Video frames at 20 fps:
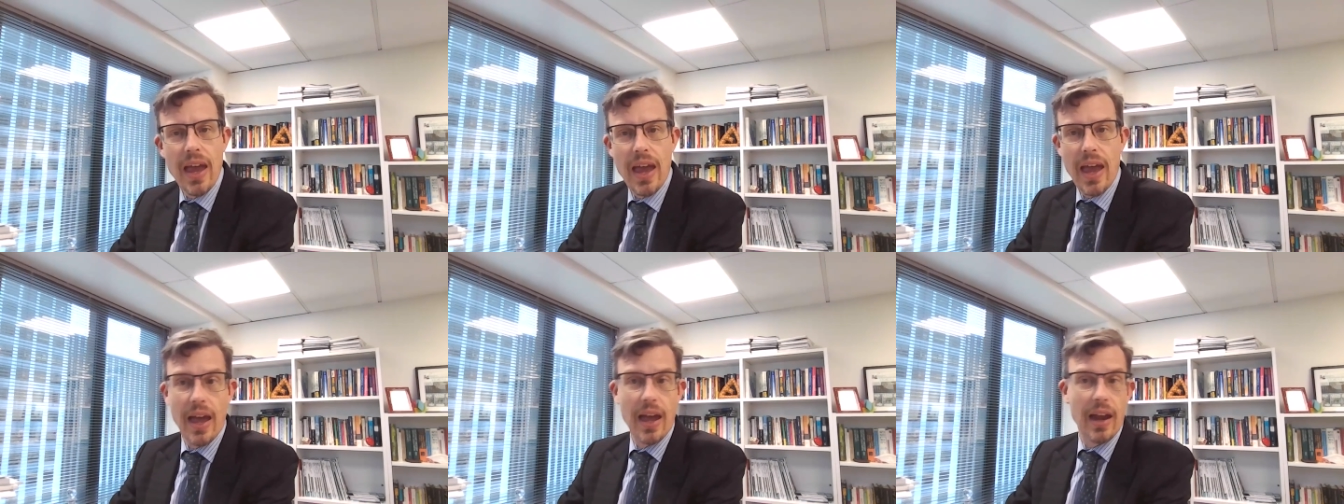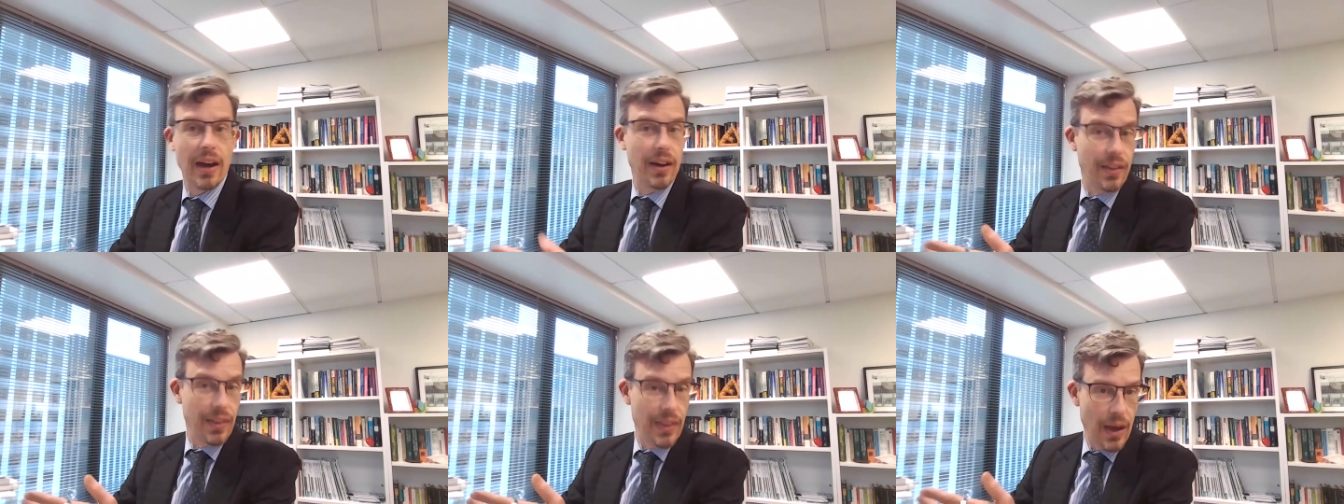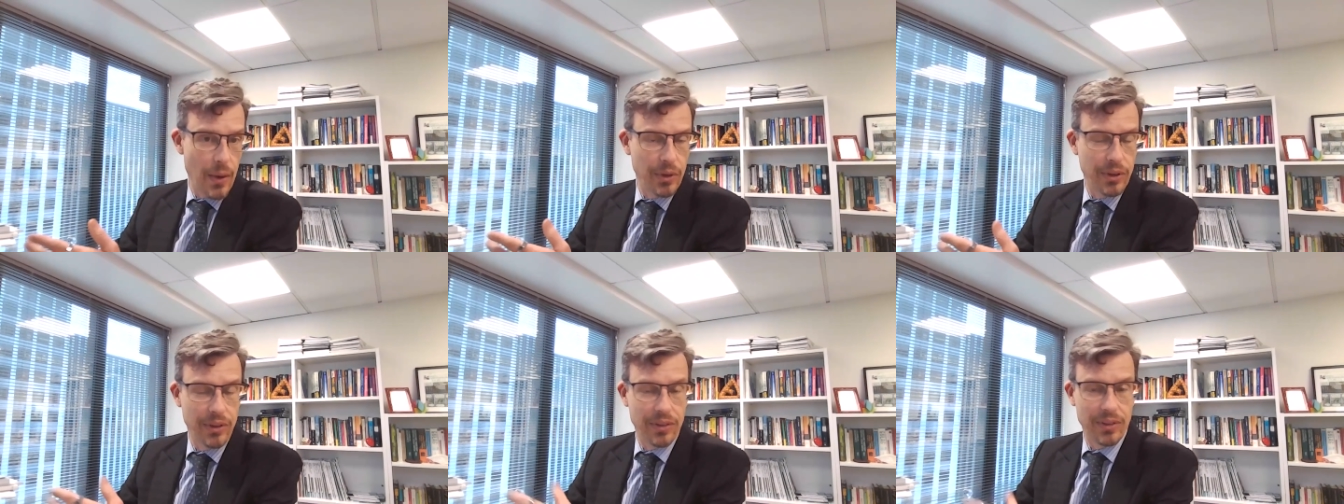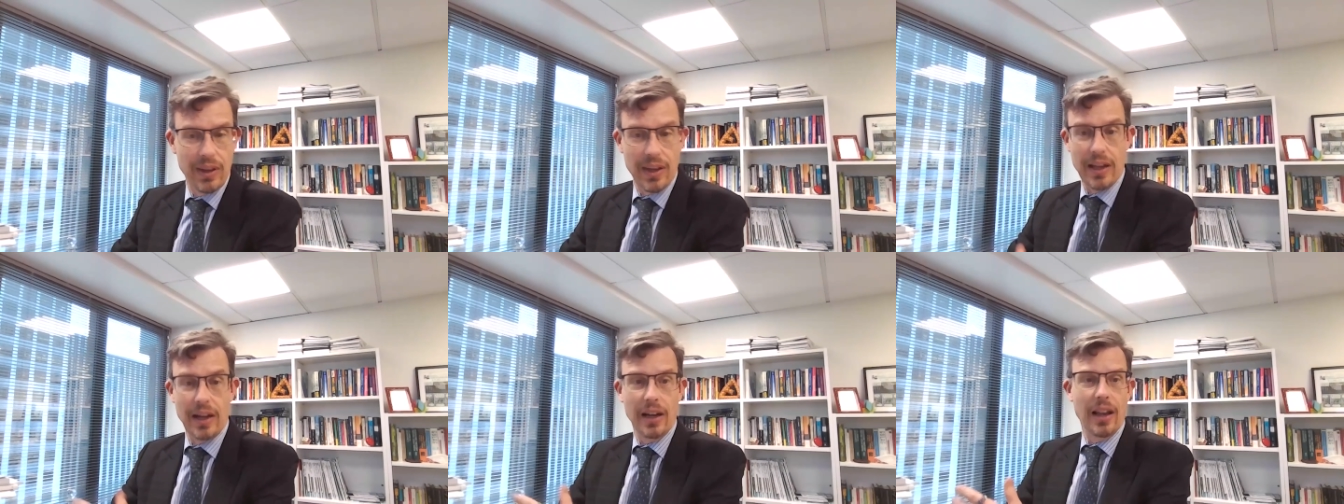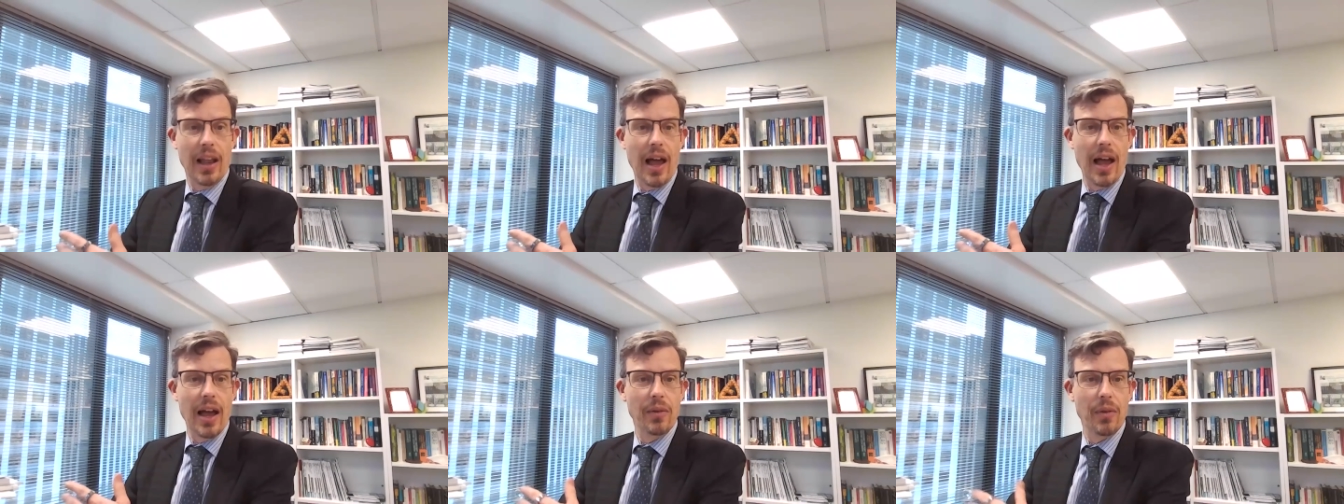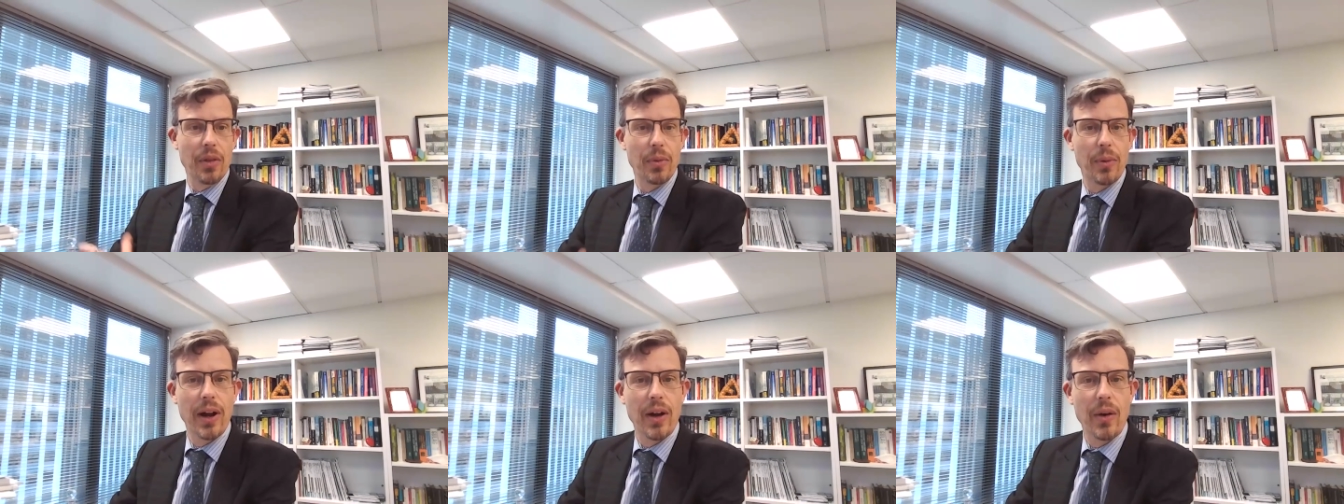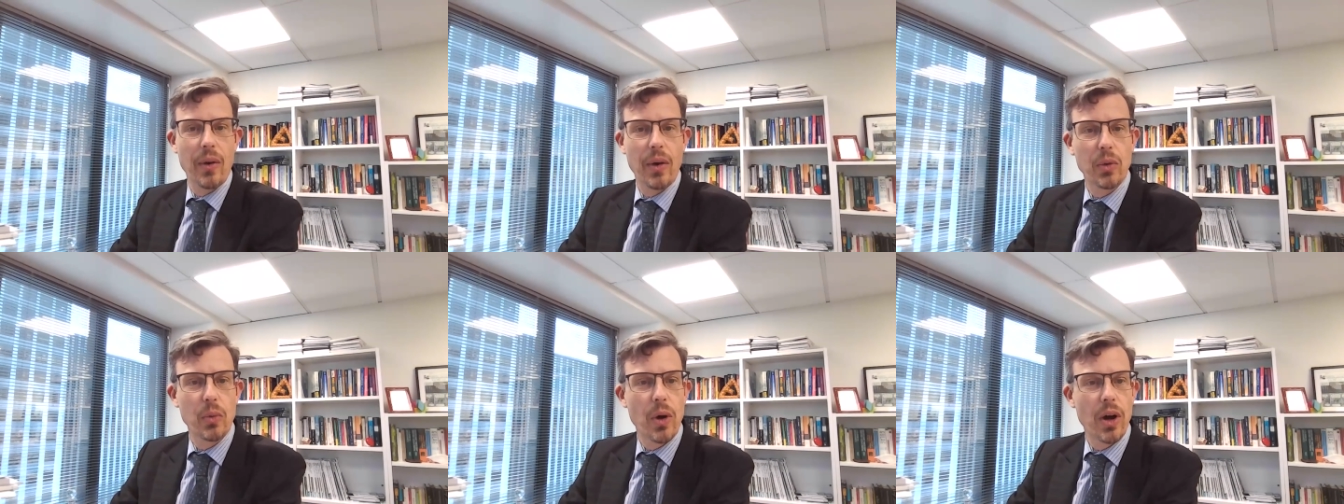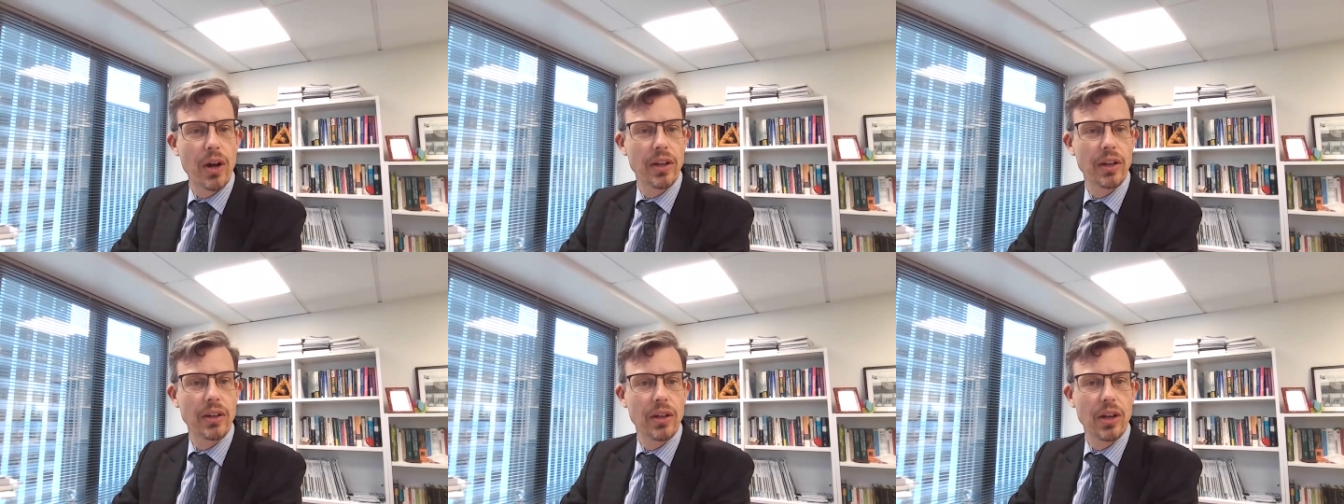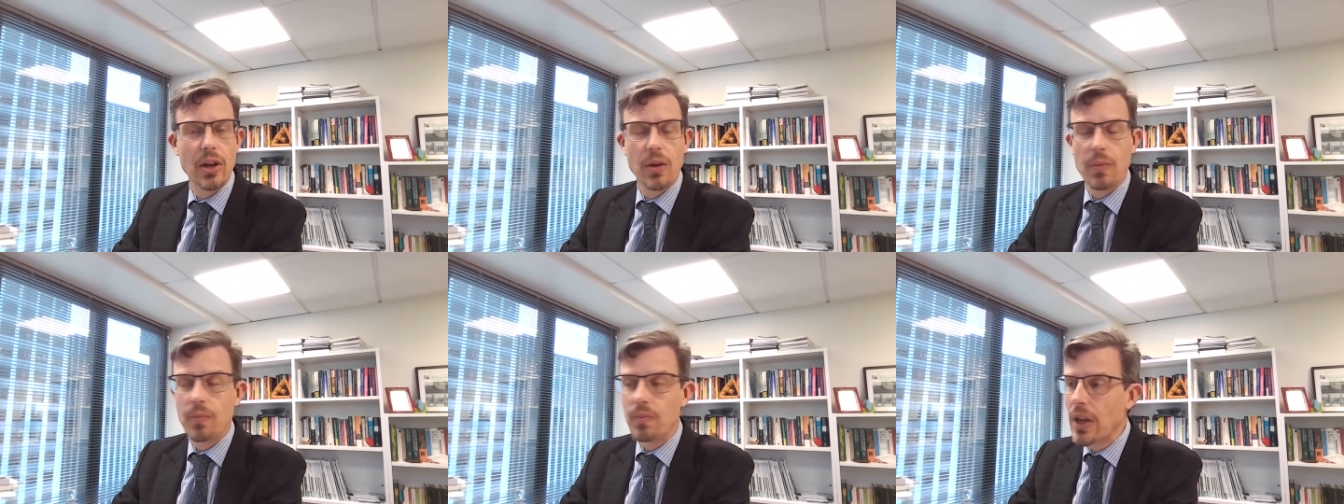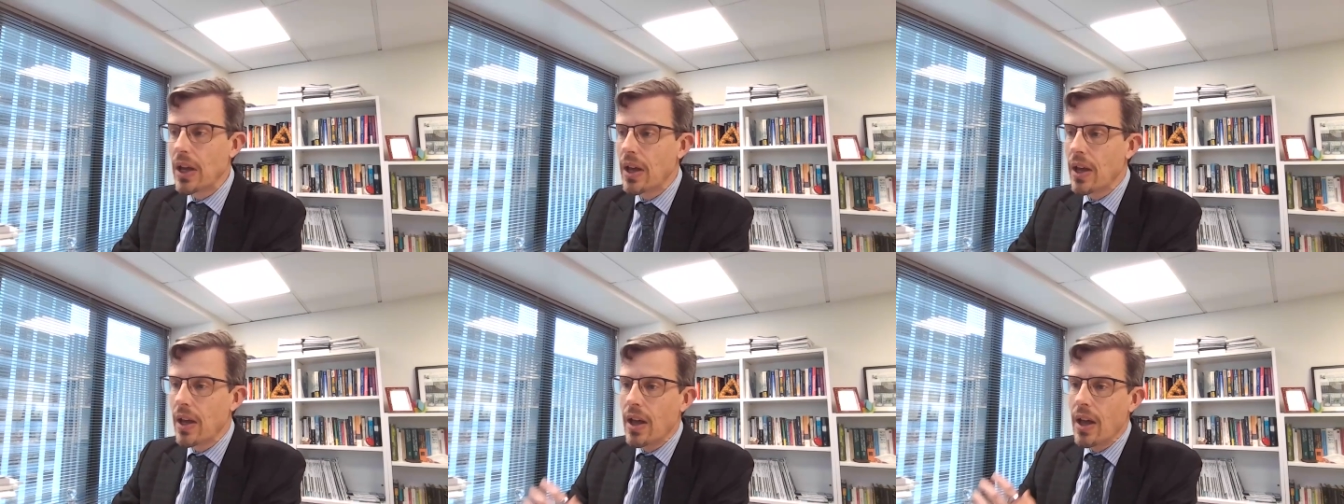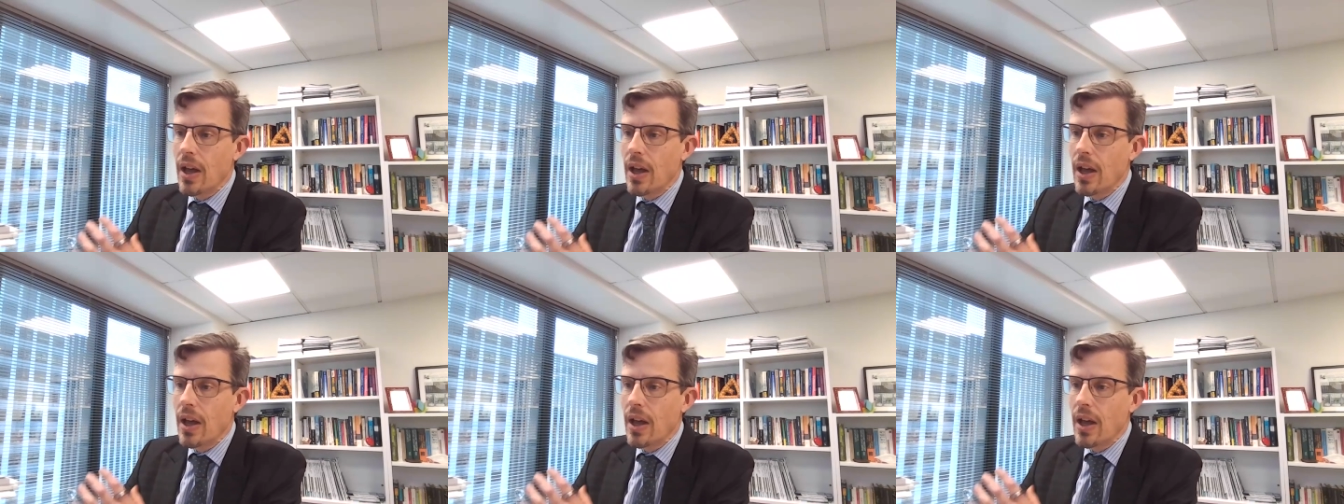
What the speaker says: and that was in line with what I was wanting to do.